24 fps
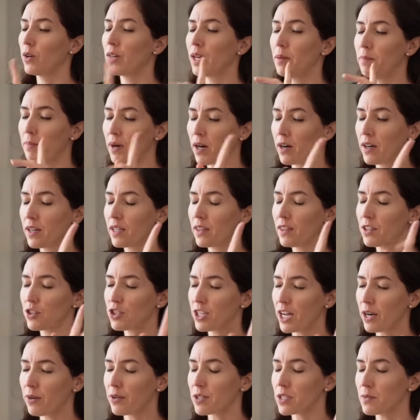Okay, barring the
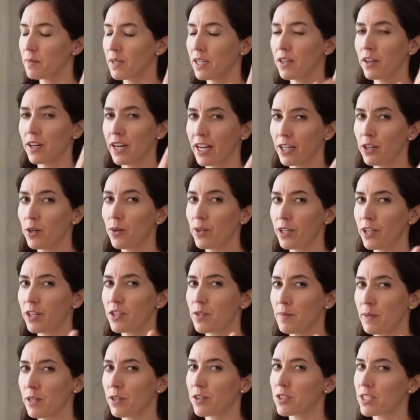shower speaker, I know there are
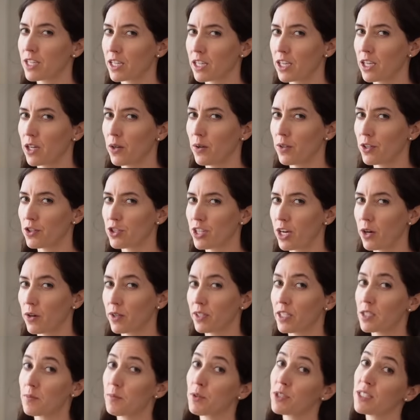speakers that can go in the shower.
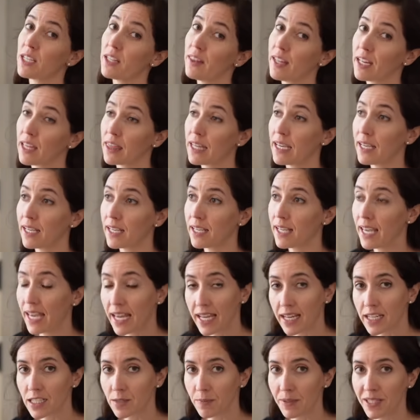Let's pretend like they
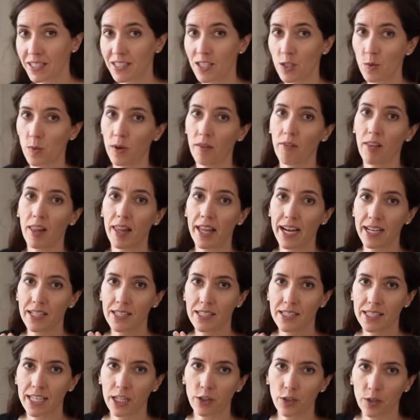can't, because it's one of the
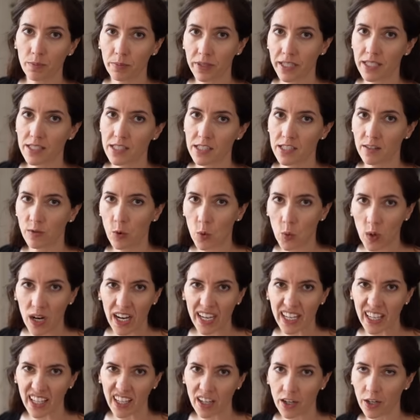last sacred places of
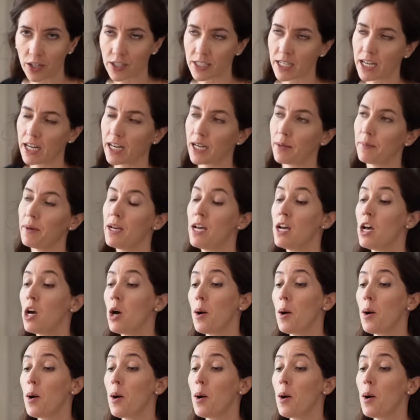quiet in our time.